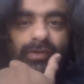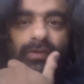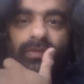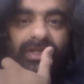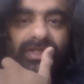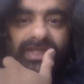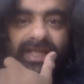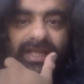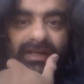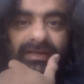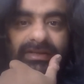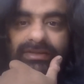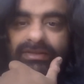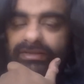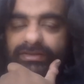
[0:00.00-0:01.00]
Over there,
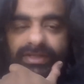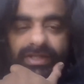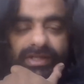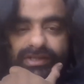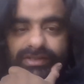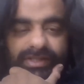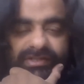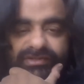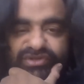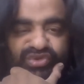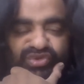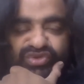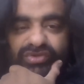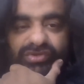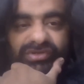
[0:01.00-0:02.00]
there is
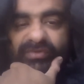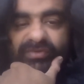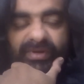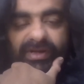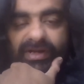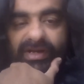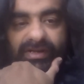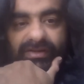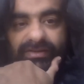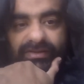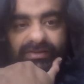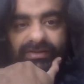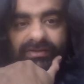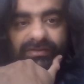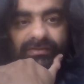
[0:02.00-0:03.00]
no source of power.
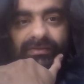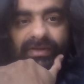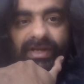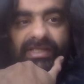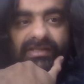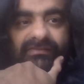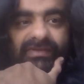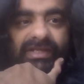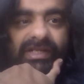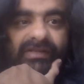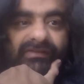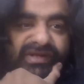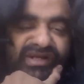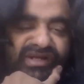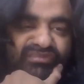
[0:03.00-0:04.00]
So either we
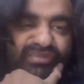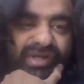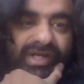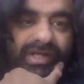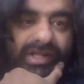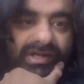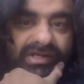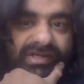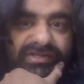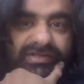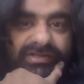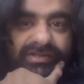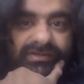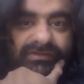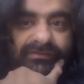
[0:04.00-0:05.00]
live in complete
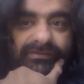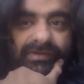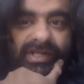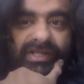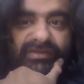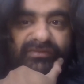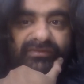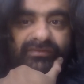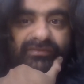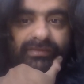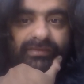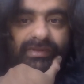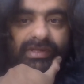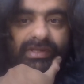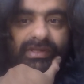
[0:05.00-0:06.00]
darkness for like
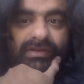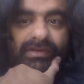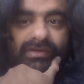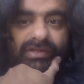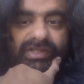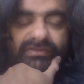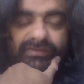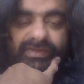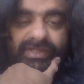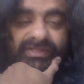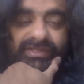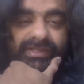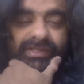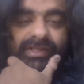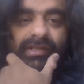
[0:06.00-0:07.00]
all these
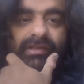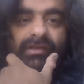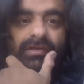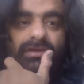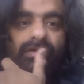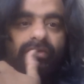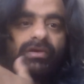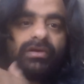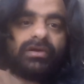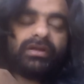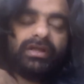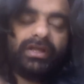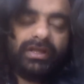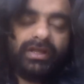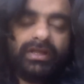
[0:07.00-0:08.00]
weeks,
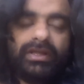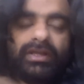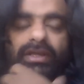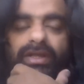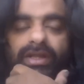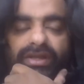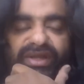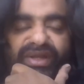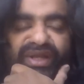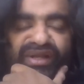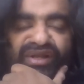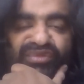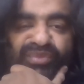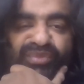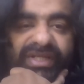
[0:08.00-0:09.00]
or
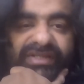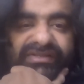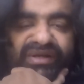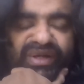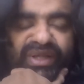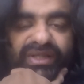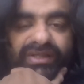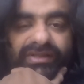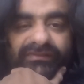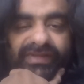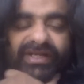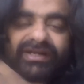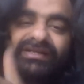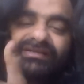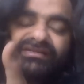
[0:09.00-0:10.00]
in complete sunlight.
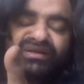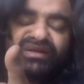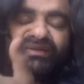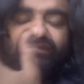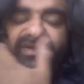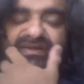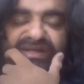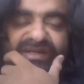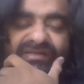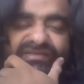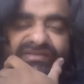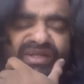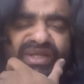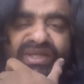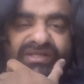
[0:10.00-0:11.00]
When it is
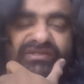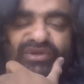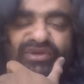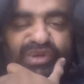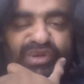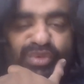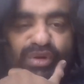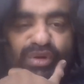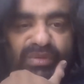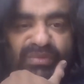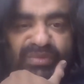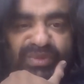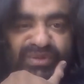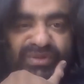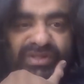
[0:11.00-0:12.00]
sunny, it's not a
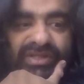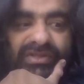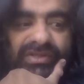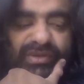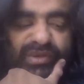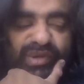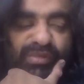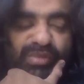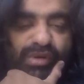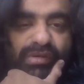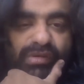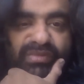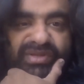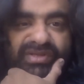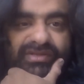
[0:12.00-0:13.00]
problem. You know, the only
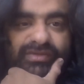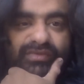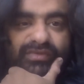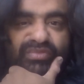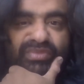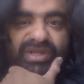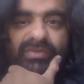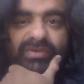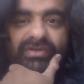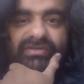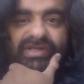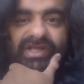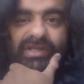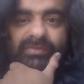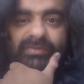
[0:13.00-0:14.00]
problem is you won't be able
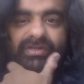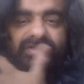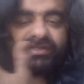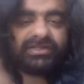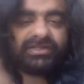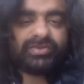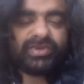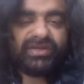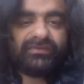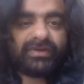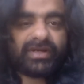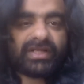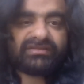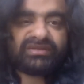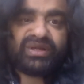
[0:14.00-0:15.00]
to sleep because it's
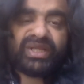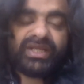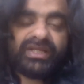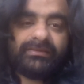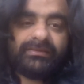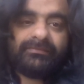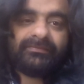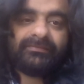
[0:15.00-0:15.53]
24 hours sunlight.